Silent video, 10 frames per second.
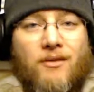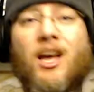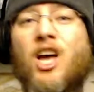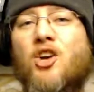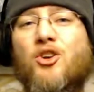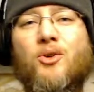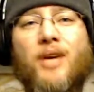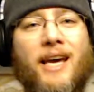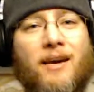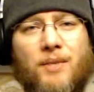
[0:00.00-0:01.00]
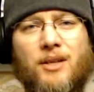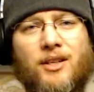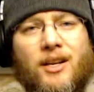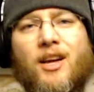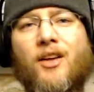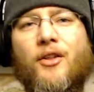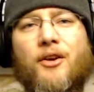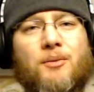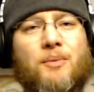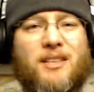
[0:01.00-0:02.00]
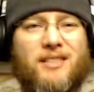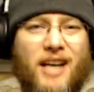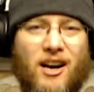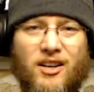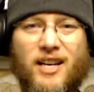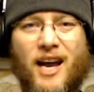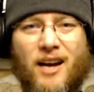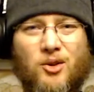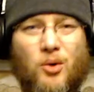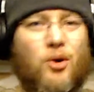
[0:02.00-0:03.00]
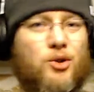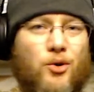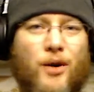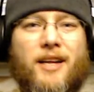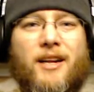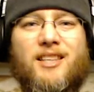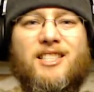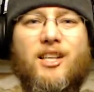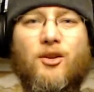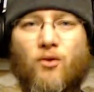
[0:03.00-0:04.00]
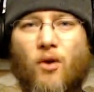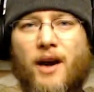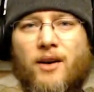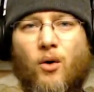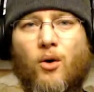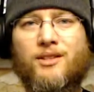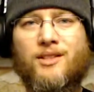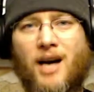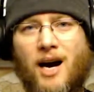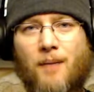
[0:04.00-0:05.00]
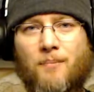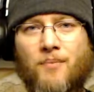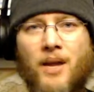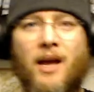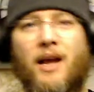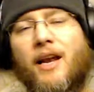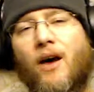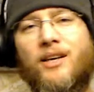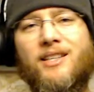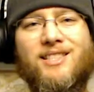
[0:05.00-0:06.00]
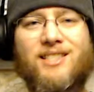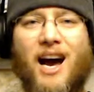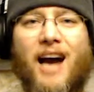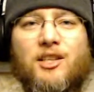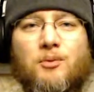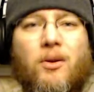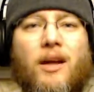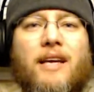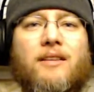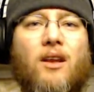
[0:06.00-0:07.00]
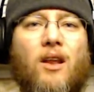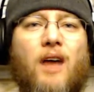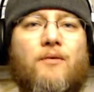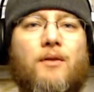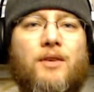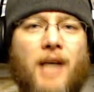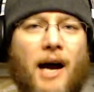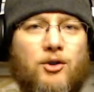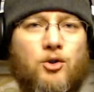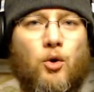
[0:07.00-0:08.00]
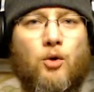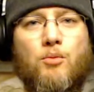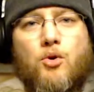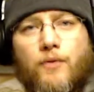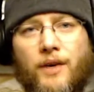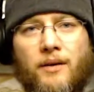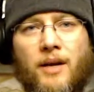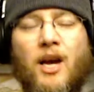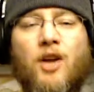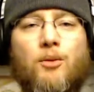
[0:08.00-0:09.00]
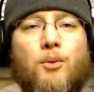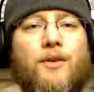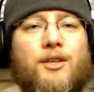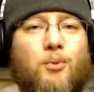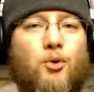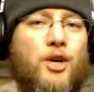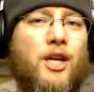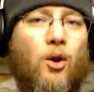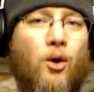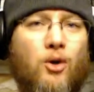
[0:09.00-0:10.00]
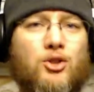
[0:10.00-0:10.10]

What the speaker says: You can't miss it. There's a big pterodactyl or pteranodon sitting right on top. Now inside, it's playing the life of a dinosaur movie. The movie's pretty long, so we